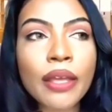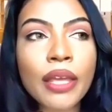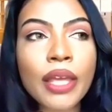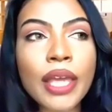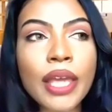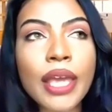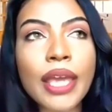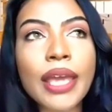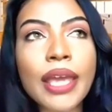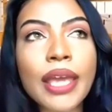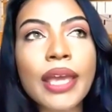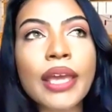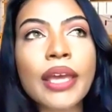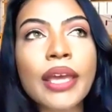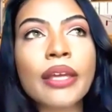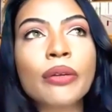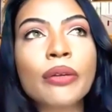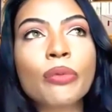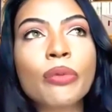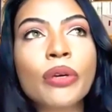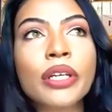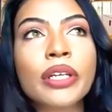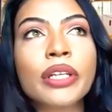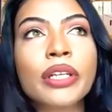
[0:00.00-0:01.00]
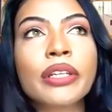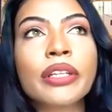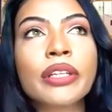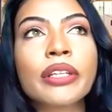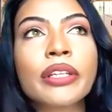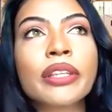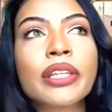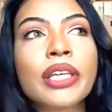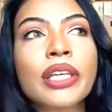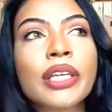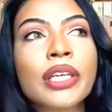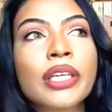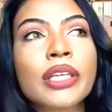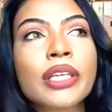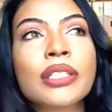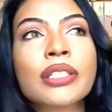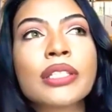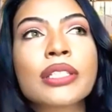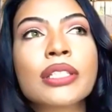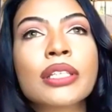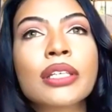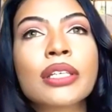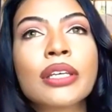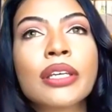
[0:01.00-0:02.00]
And one of the
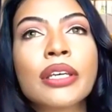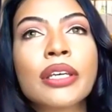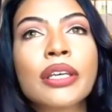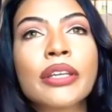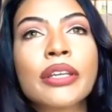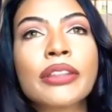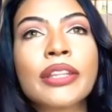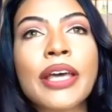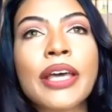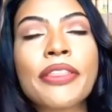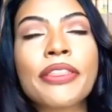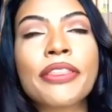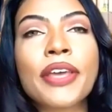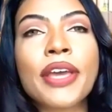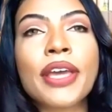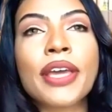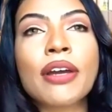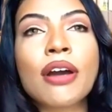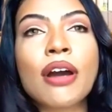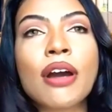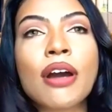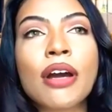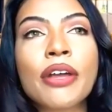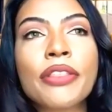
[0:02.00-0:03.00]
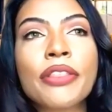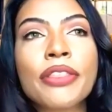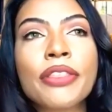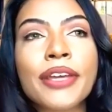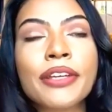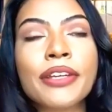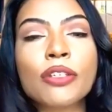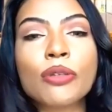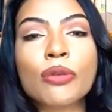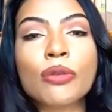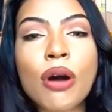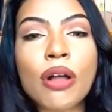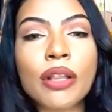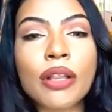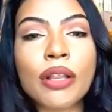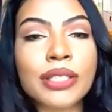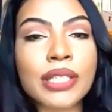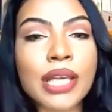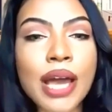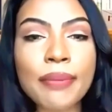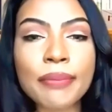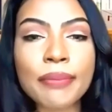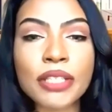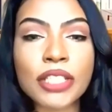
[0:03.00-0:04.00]
things that they do all the
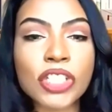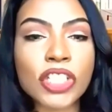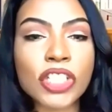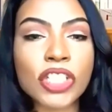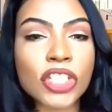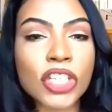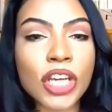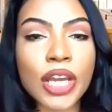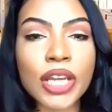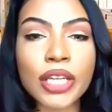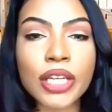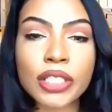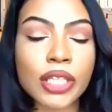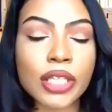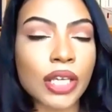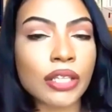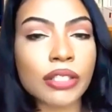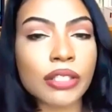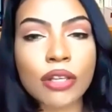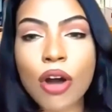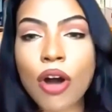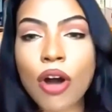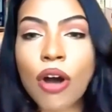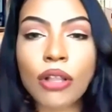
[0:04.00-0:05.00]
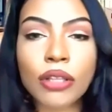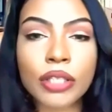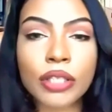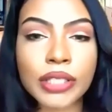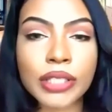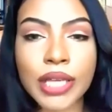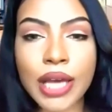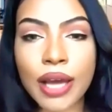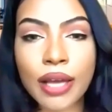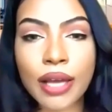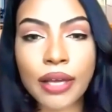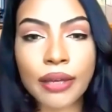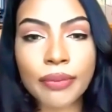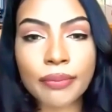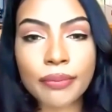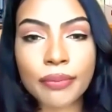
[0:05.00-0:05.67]
time is change things all the time.